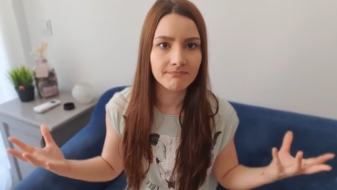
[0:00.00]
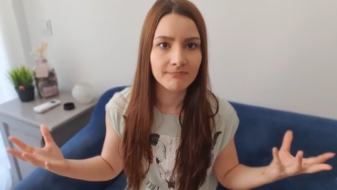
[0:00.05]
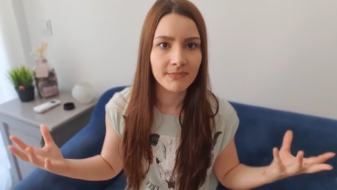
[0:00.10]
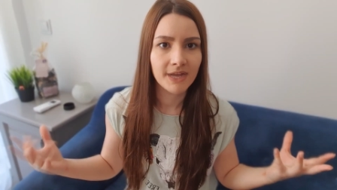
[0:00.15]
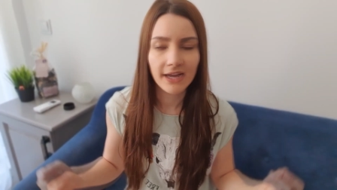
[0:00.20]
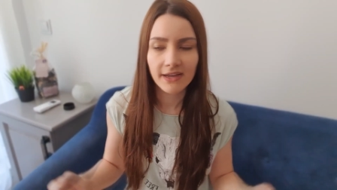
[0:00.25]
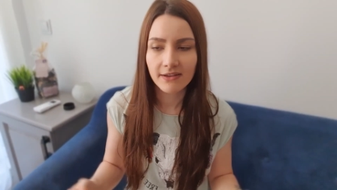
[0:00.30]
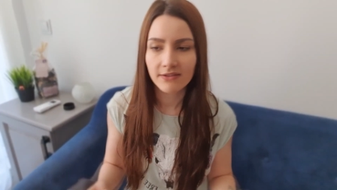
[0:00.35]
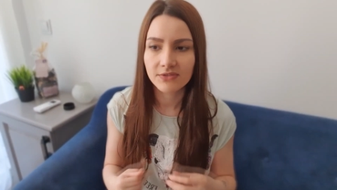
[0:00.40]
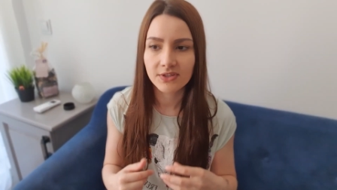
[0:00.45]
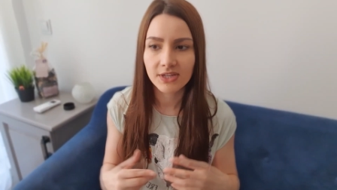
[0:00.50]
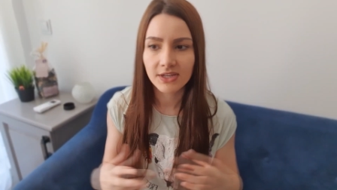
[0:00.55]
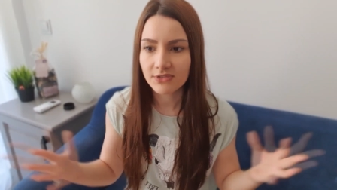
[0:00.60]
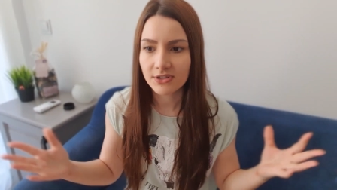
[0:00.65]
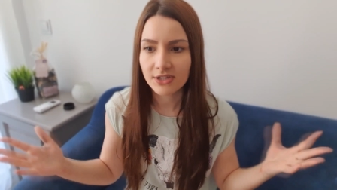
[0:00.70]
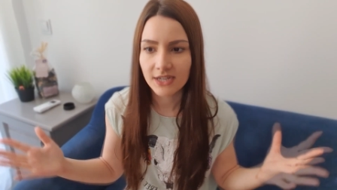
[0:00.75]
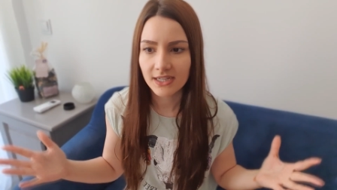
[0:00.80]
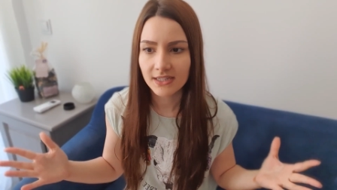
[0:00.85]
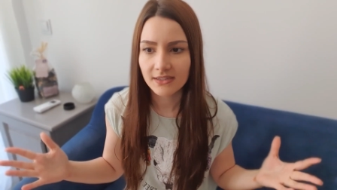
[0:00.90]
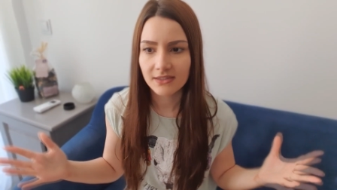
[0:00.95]
I've never
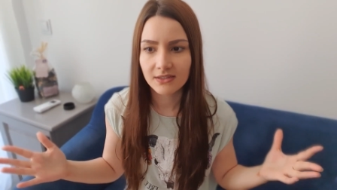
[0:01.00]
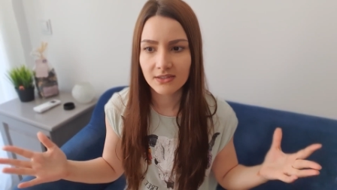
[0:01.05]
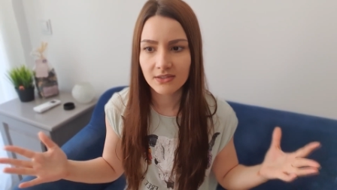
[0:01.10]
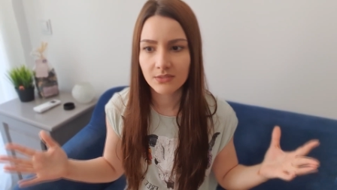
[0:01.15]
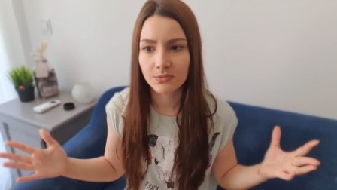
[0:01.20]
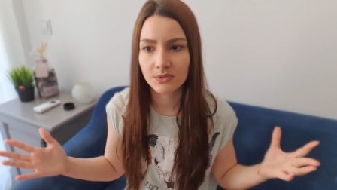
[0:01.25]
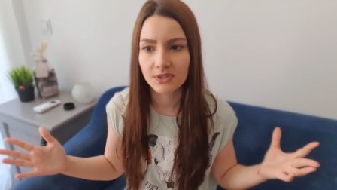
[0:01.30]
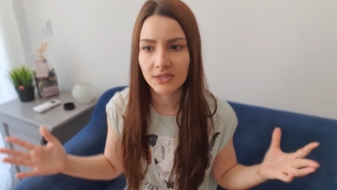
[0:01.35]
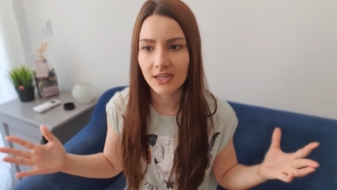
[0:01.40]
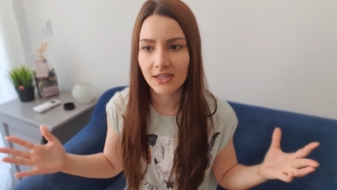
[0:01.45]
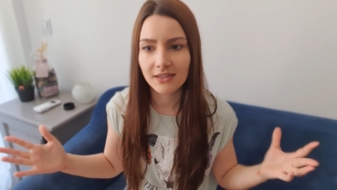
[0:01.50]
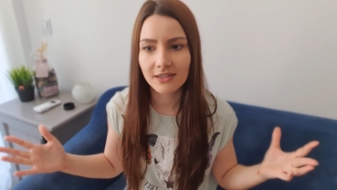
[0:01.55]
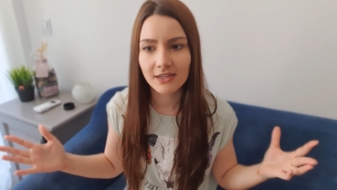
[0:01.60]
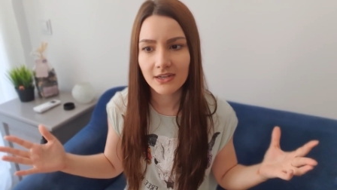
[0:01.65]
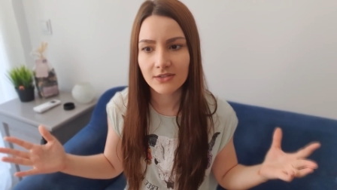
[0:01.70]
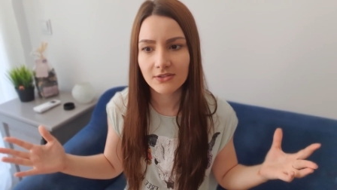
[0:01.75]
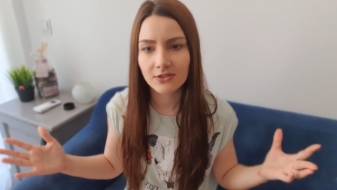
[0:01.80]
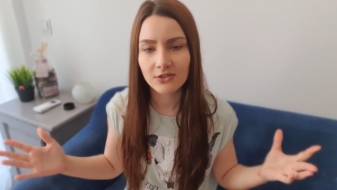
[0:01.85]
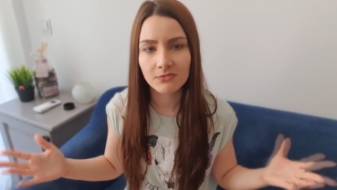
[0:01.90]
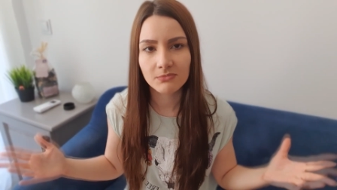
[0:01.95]
had this with any
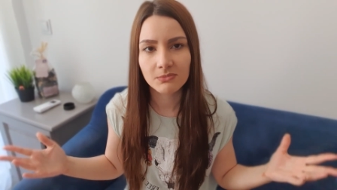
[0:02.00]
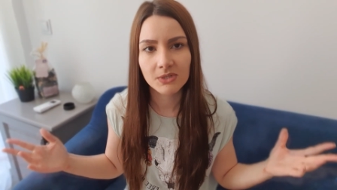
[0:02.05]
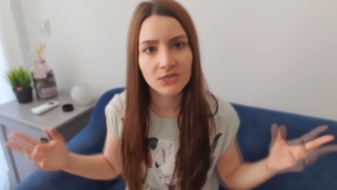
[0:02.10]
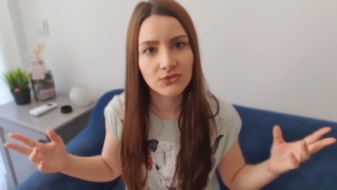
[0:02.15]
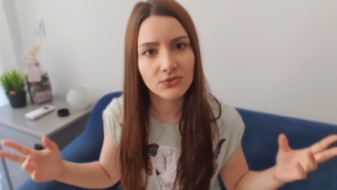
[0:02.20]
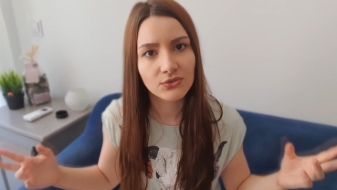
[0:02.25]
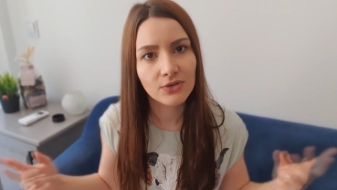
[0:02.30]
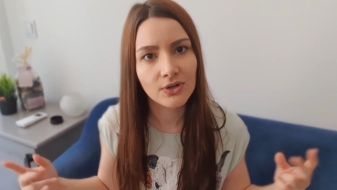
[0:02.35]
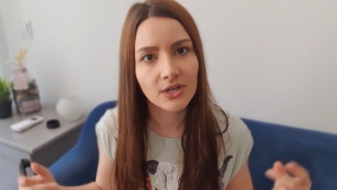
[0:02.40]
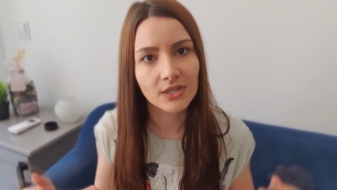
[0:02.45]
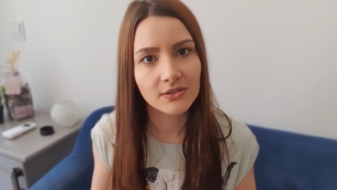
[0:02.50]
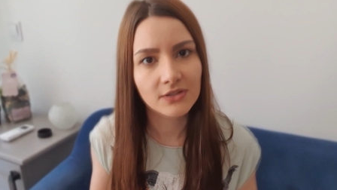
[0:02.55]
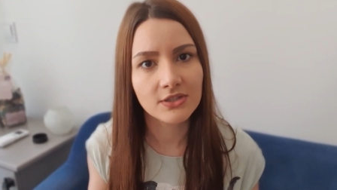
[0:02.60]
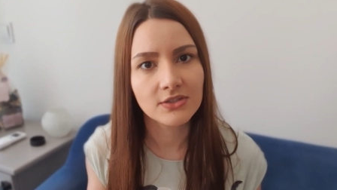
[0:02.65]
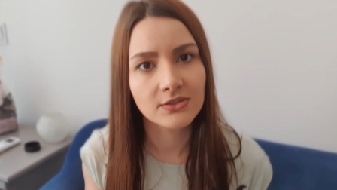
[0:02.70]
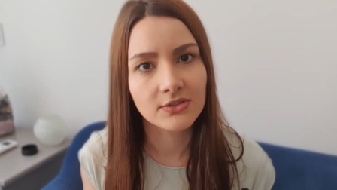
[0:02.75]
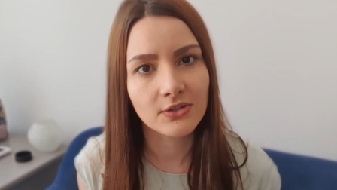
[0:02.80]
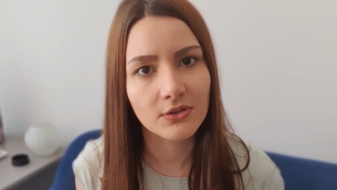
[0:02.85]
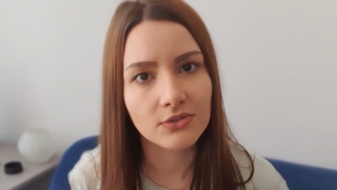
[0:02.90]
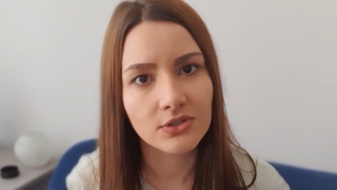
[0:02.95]
other of my two other installed